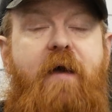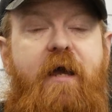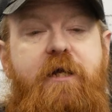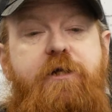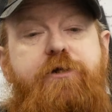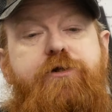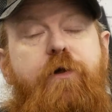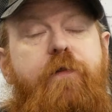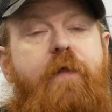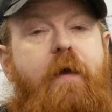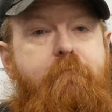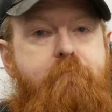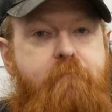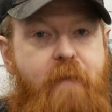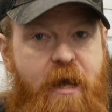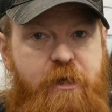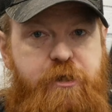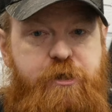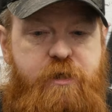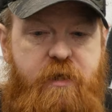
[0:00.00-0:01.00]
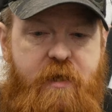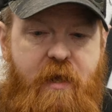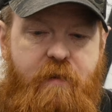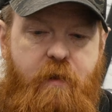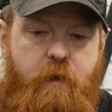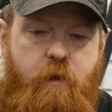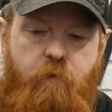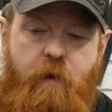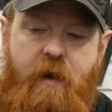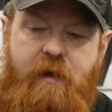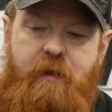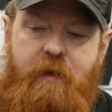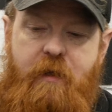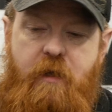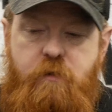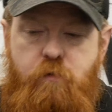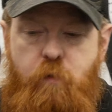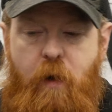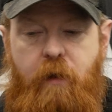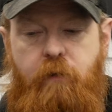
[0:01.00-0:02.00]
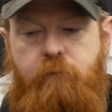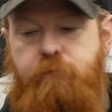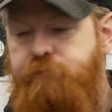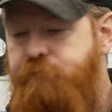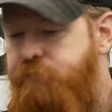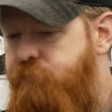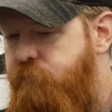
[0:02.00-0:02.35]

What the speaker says: making sure they mesh together correctly as well.